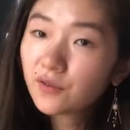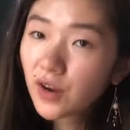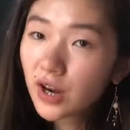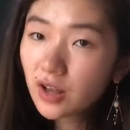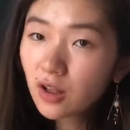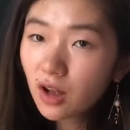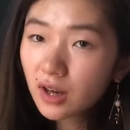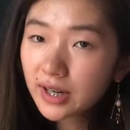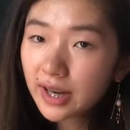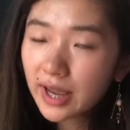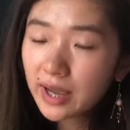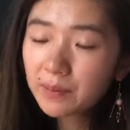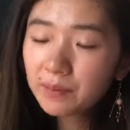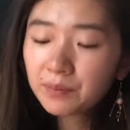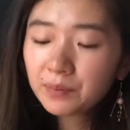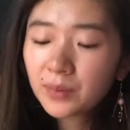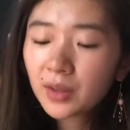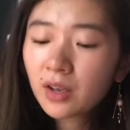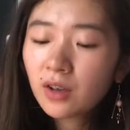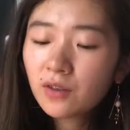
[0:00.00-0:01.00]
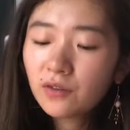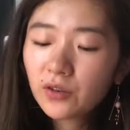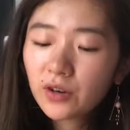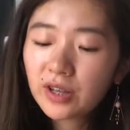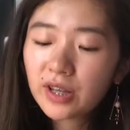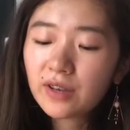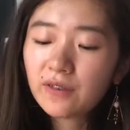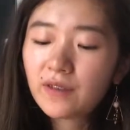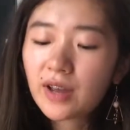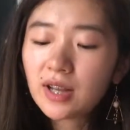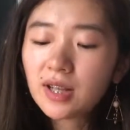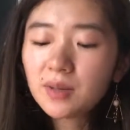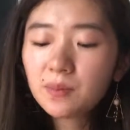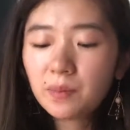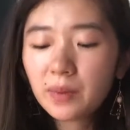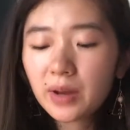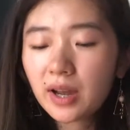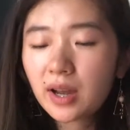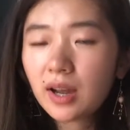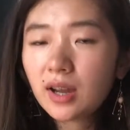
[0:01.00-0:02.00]
very long name for the event,
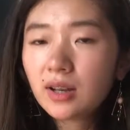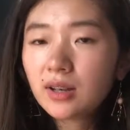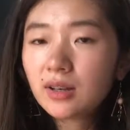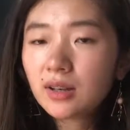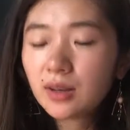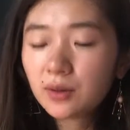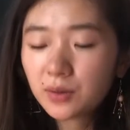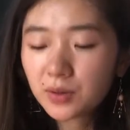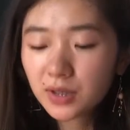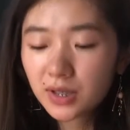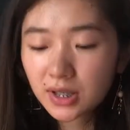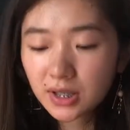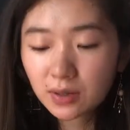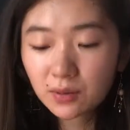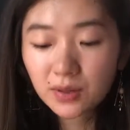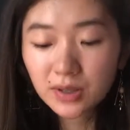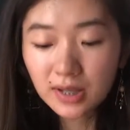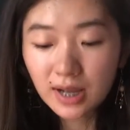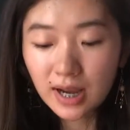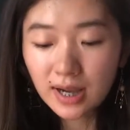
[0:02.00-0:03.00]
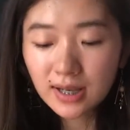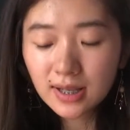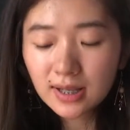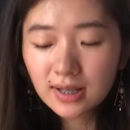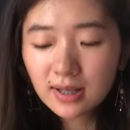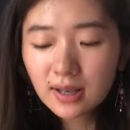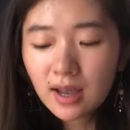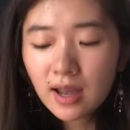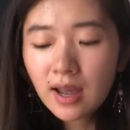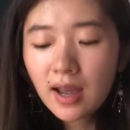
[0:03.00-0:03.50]
but it was nice.